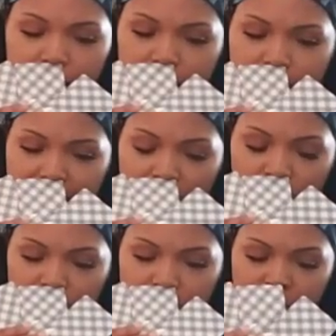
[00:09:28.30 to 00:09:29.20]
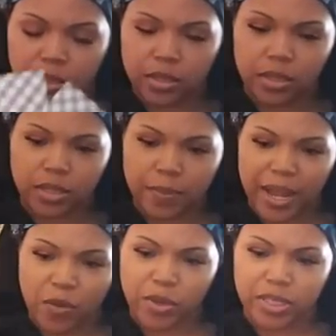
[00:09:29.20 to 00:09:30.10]
Somebody wants to
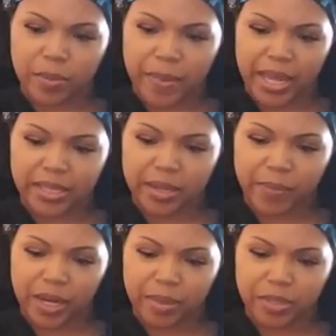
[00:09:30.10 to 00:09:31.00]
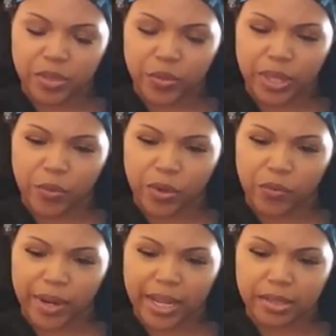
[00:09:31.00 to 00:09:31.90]
somebody wants to make something up to you, or they want to
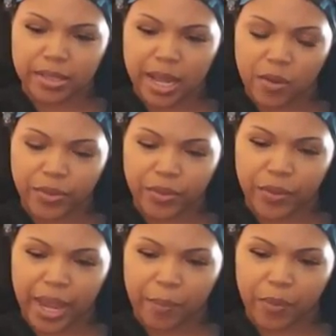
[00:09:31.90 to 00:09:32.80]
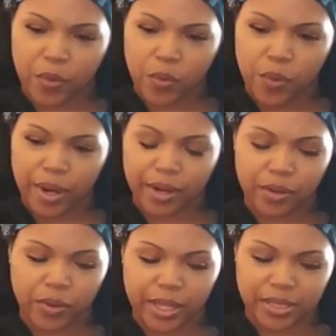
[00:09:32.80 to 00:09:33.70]
reconcile with you, Capricorn.
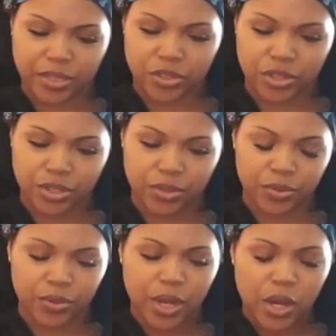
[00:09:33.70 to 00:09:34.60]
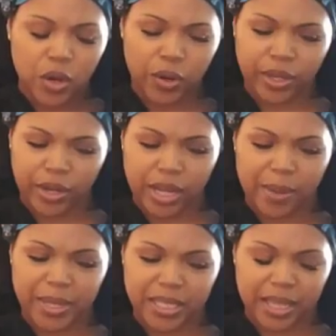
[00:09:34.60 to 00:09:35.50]
Or this is you, or you're
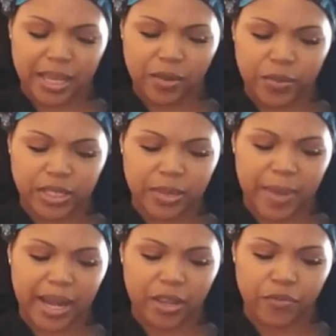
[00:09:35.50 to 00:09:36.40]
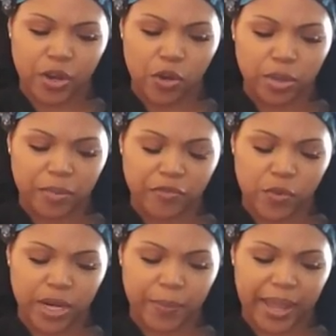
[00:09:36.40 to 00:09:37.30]
coming together with somebody you've known them
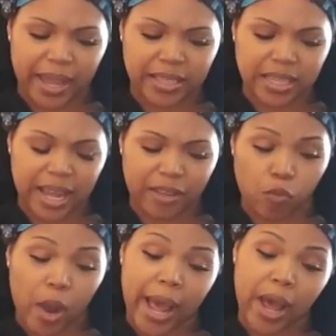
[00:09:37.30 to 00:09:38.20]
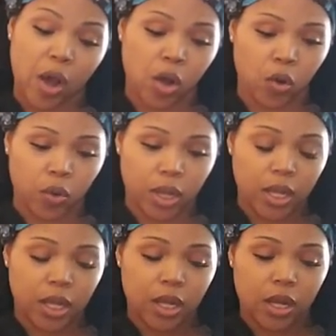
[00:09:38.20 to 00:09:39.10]
before in a past life. Wow,
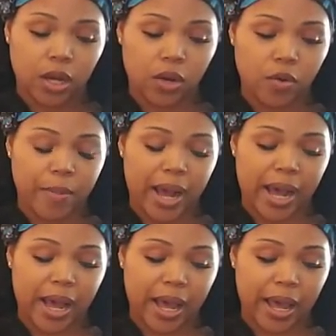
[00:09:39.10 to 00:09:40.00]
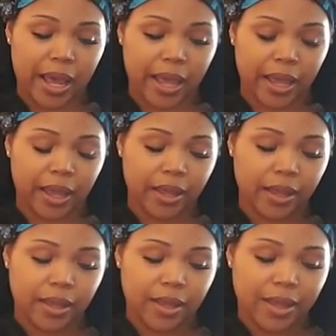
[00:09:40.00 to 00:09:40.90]
oh my,
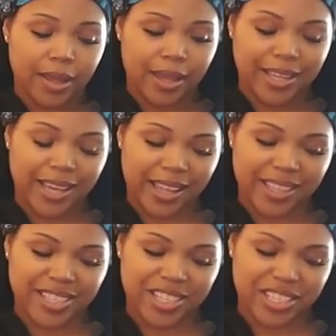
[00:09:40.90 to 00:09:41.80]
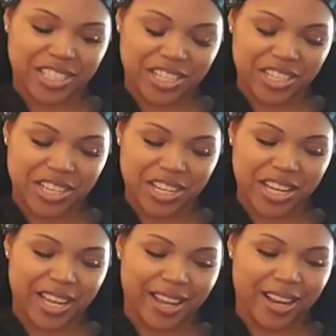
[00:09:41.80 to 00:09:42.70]
yeah, this looks
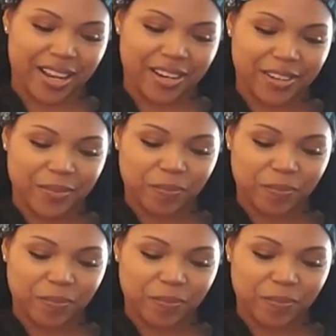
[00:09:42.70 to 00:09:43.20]
good.